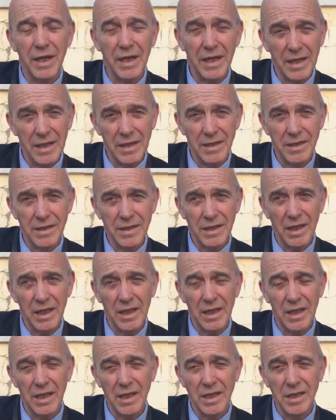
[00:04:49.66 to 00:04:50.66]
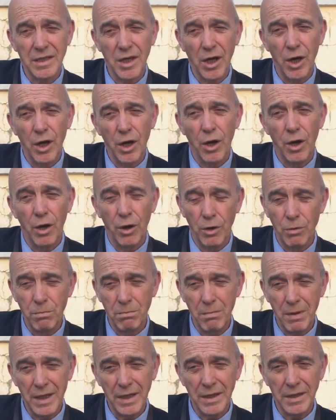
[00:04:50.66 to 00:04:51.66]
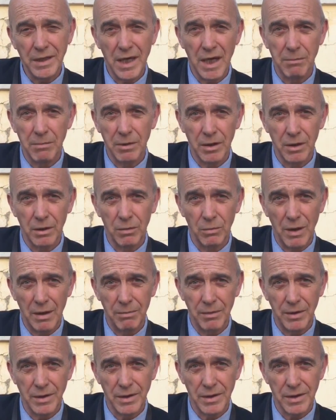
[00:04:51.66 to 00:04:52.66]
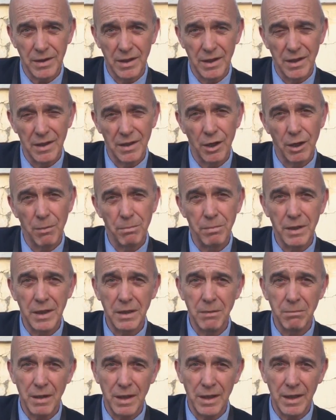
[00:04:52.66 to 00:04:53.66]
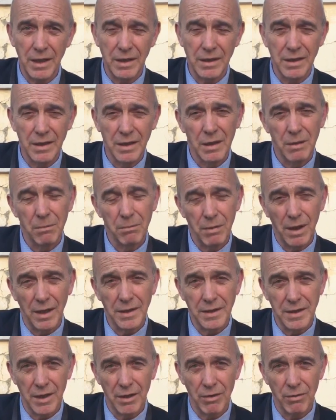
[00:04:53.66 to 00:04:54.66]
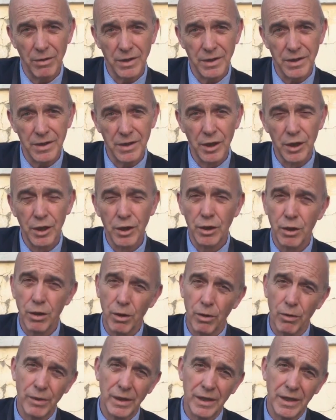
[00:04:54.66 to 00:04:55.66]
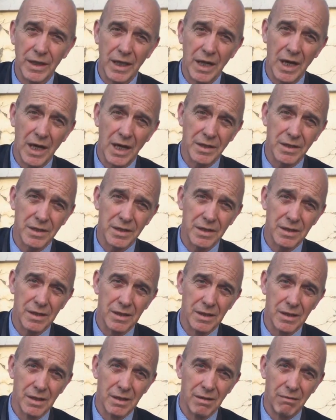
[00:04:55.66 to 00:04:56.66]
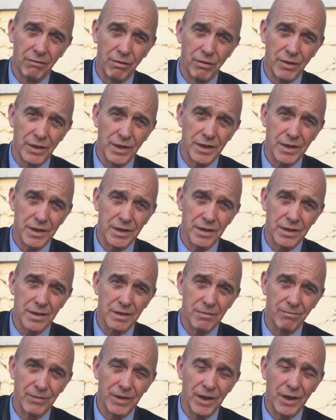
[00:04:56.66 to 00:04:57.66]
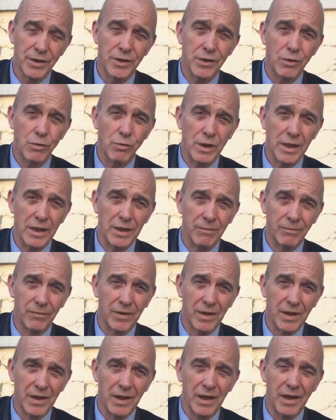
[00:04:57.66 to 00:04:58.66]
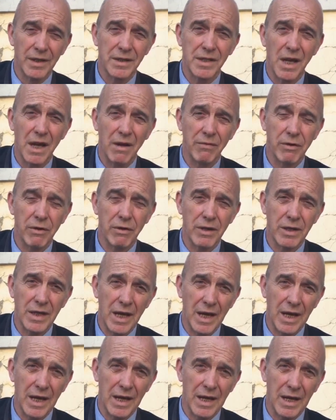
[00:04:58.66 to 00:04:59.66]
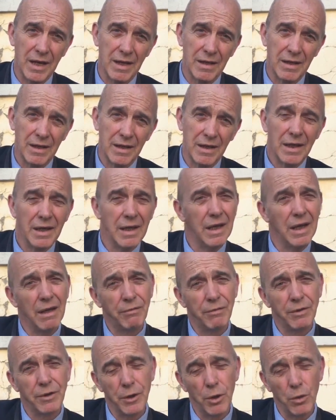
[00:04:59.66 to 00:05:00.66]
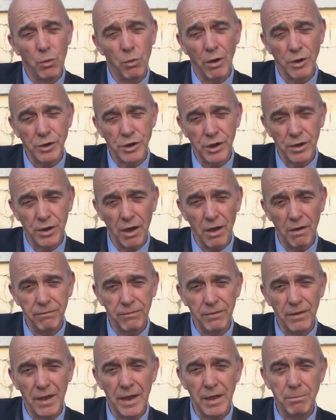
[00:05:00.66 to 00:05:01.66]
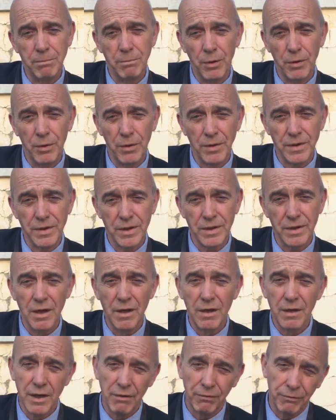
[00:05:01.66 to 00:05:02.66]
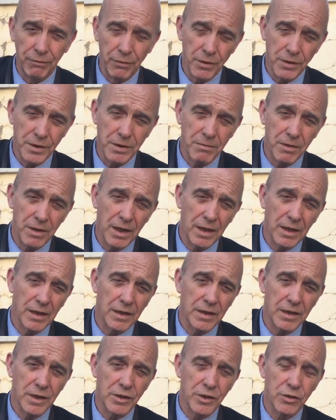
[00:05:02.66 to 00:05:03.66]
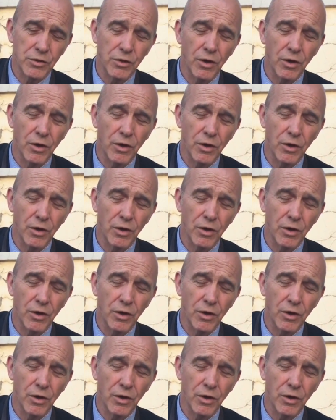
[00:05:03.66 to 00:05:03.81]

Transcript: What there is homemade chemical weapons that are being made by terrorists. Chlorine gas, for instance. It's green. It's heavier than air. If you don't wash it off, it burns. The first thing it